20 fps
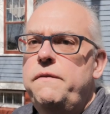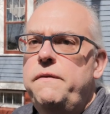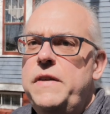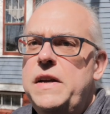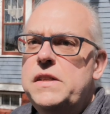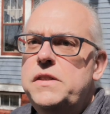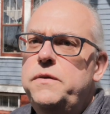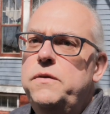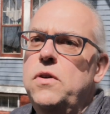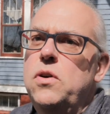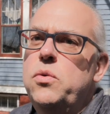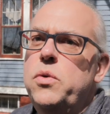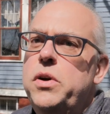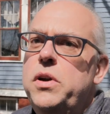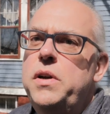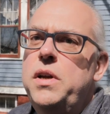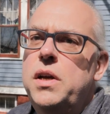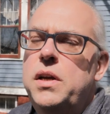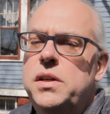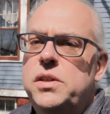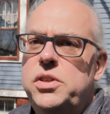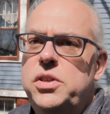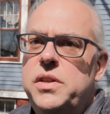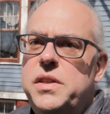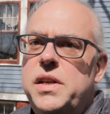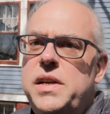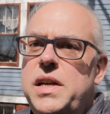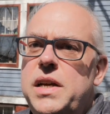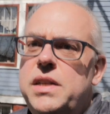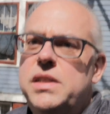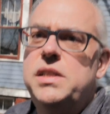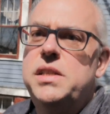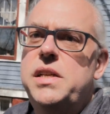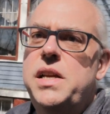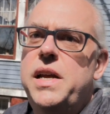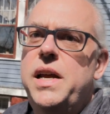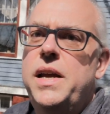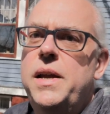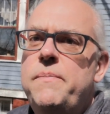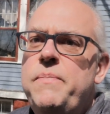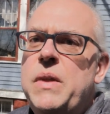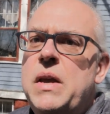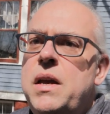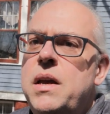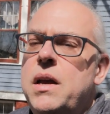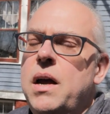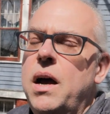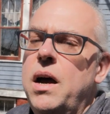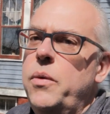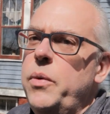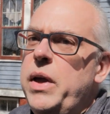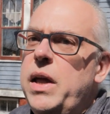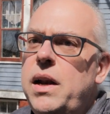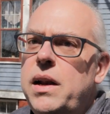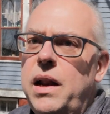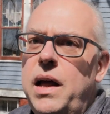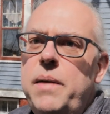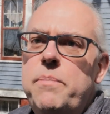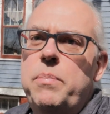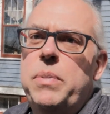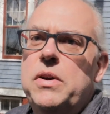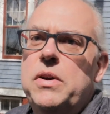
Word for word: fast forward to the next day. Uh, we got a lot